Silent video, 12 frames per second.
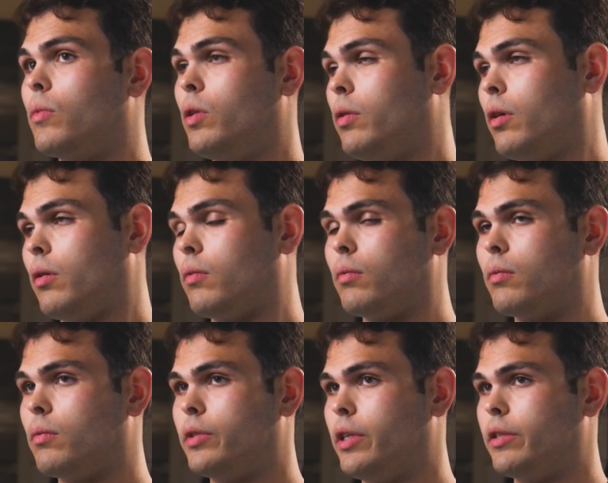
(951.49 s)
You learn.
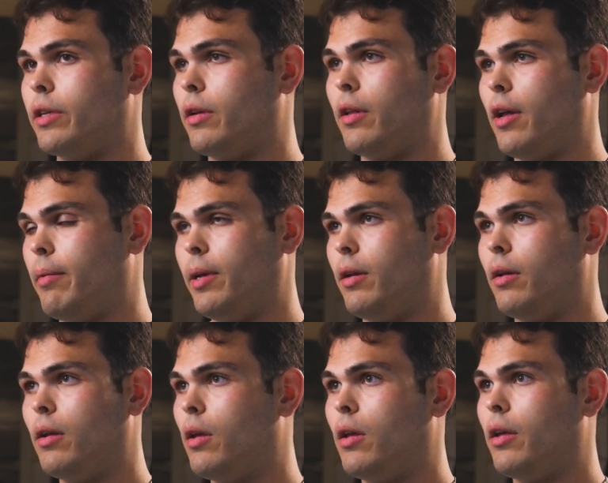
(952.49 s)
Seriously. I mean,
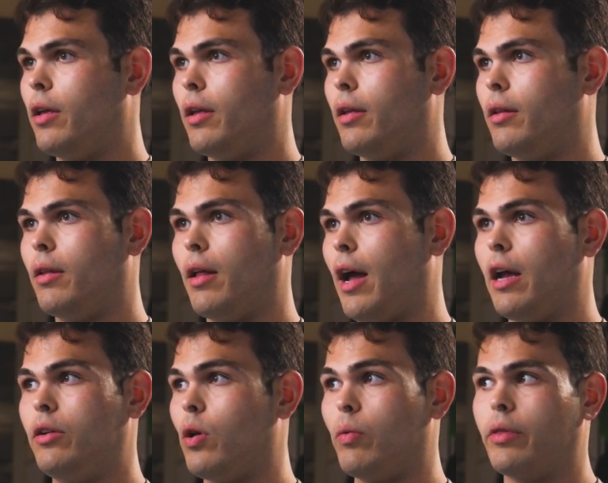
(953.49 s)
I
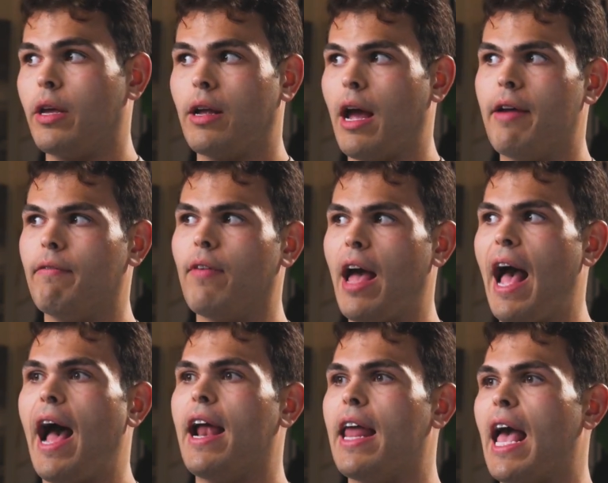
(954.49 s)
don't think I've
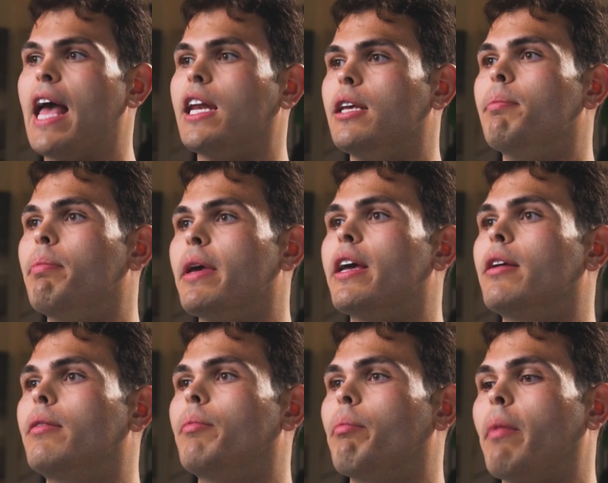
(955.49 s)
had any
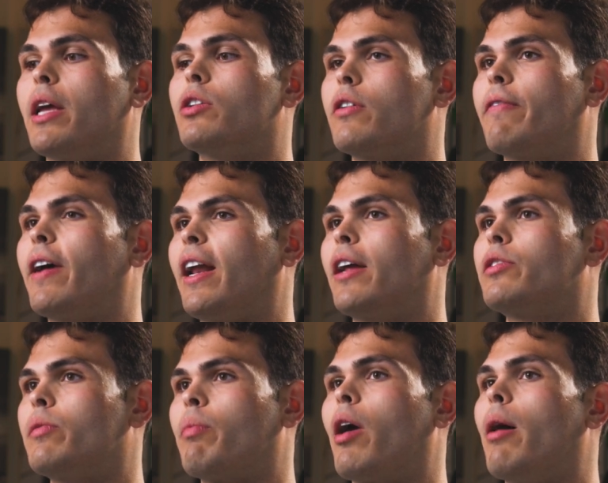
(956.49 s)
big major
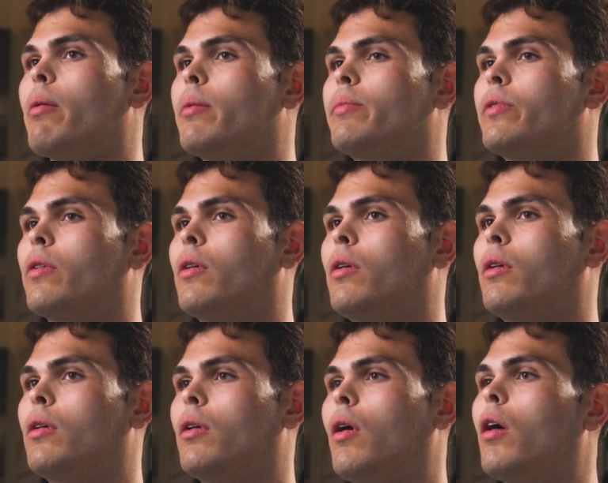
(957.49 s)
financial problems.
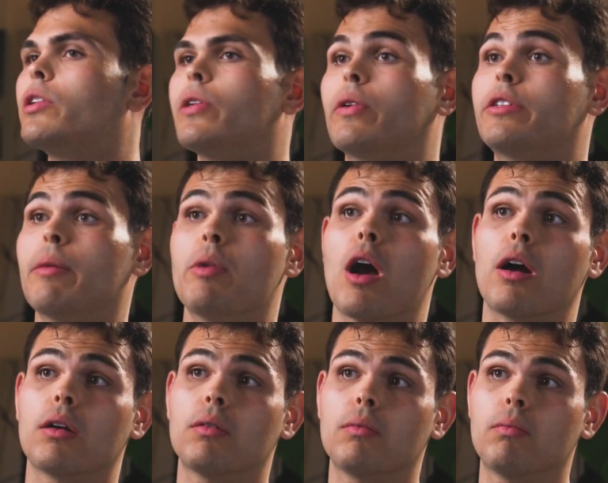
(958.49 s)
Also, because I'm young,
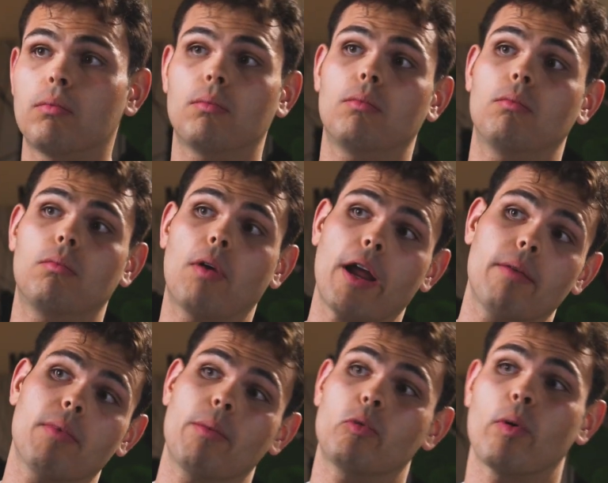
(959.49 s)
right?
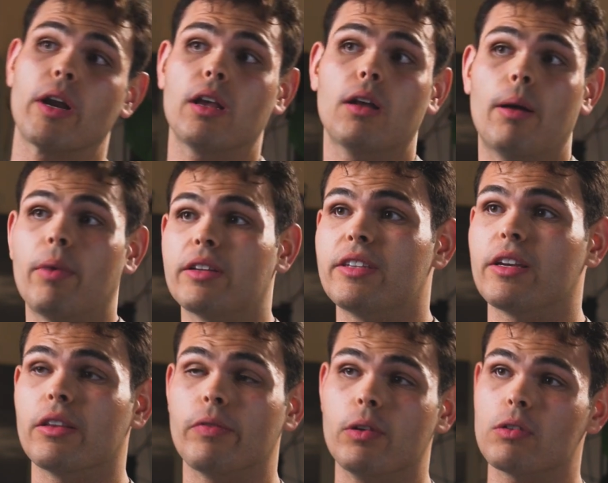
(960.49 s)
I'm 20. I'm saying
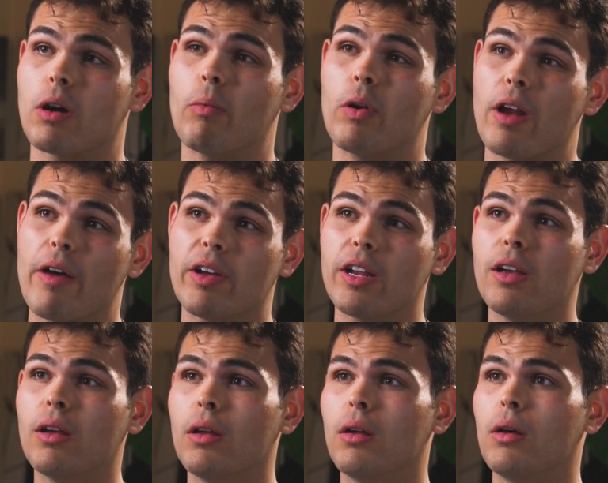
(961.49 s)
in the future I won't have any,
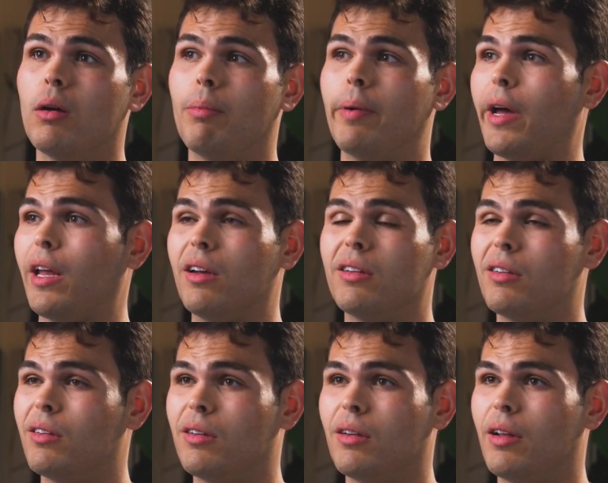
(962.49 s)

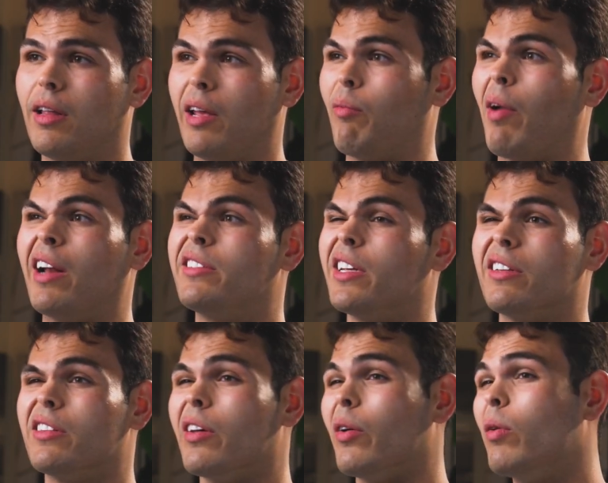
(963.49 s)
and renting
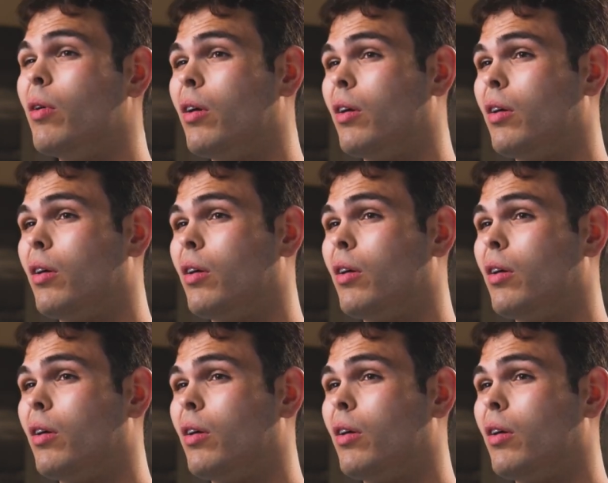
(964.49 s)
too.